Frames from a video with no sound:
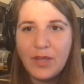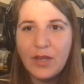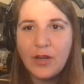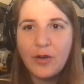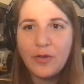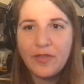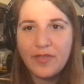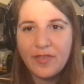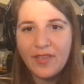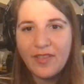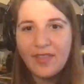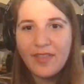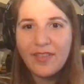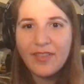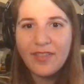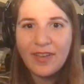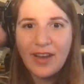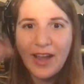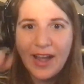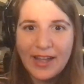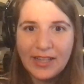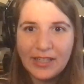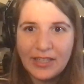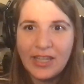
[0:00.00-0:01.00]
since it's
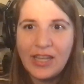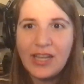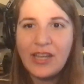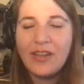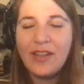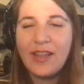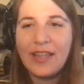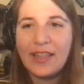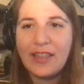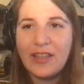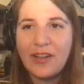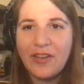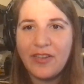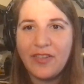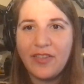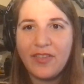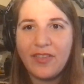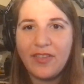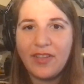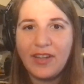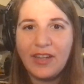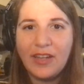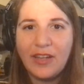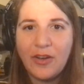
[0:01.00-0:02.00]
an island, like
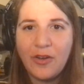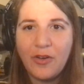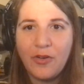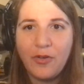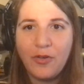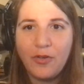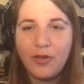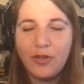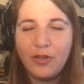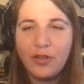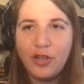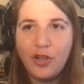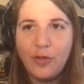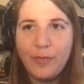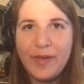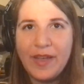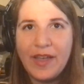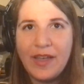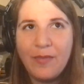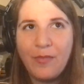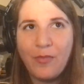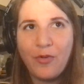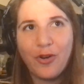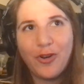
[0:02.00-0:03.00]
there's, a little
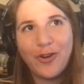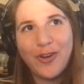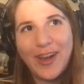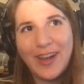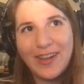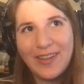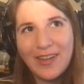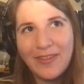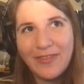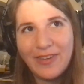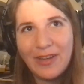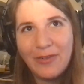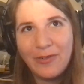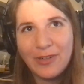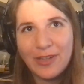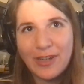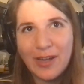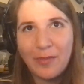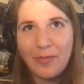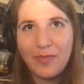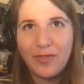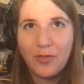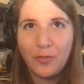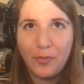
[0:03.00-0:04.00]
bit more creativity when it
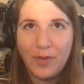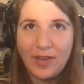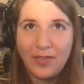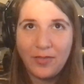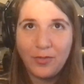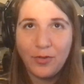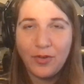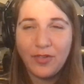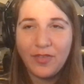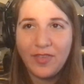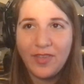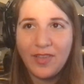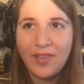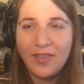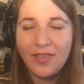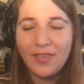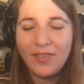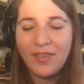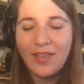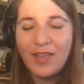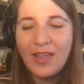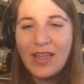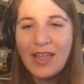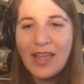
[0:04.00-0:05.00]
comes to
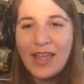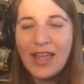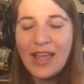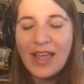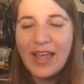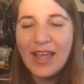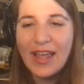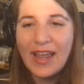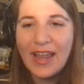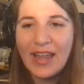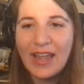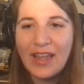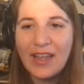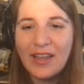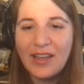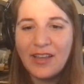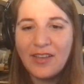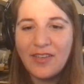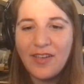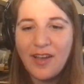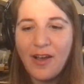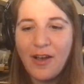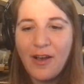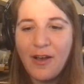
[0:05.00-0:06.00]
resources.
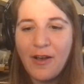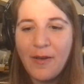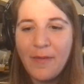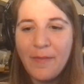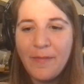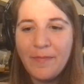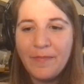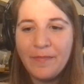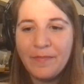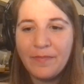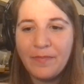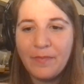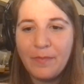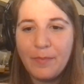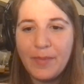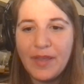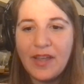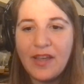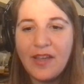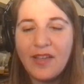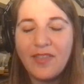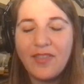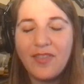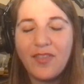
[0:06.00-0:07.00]
And
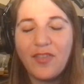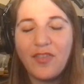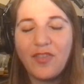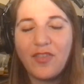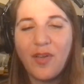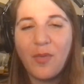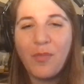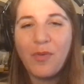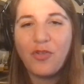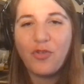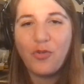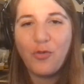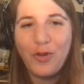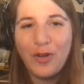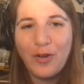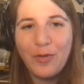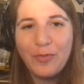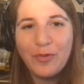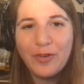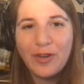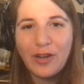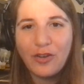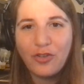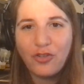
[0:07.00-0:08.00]
because there's so much
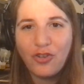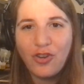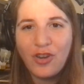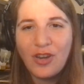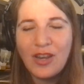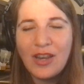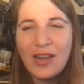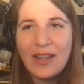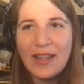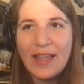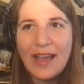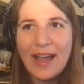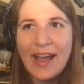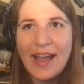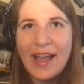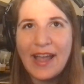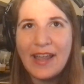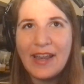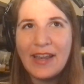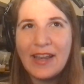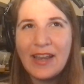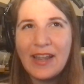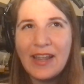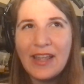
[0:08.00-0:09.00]
oil production
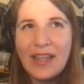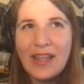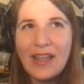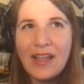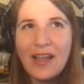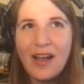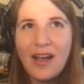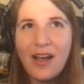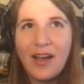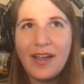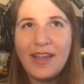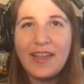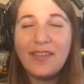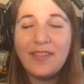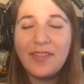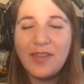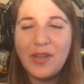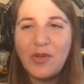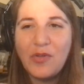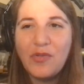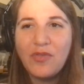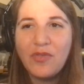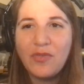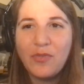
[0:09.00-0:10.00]
that is
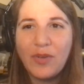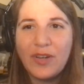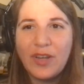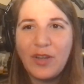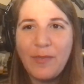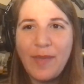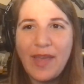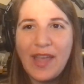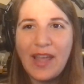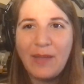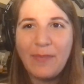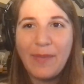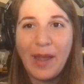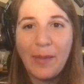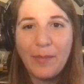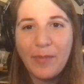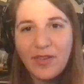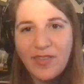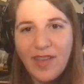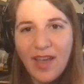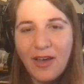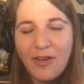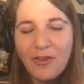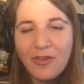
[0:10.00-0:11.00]
used when you make
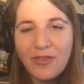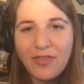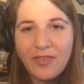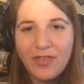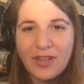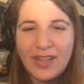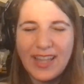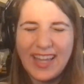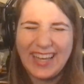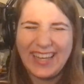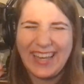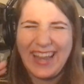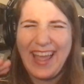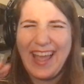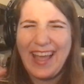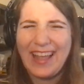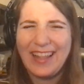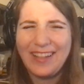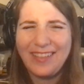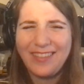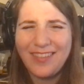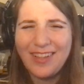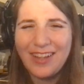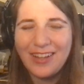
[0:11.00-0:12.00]
paper towels, they're like,
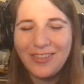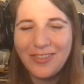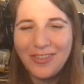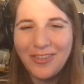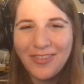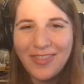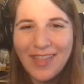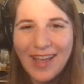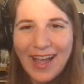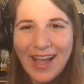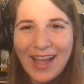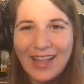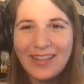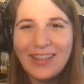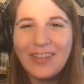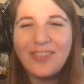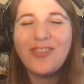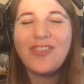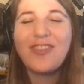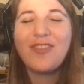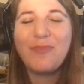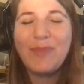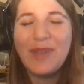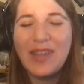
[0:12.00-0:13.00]
nah, let's not do that.
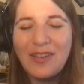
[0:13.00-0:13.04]
Let's just be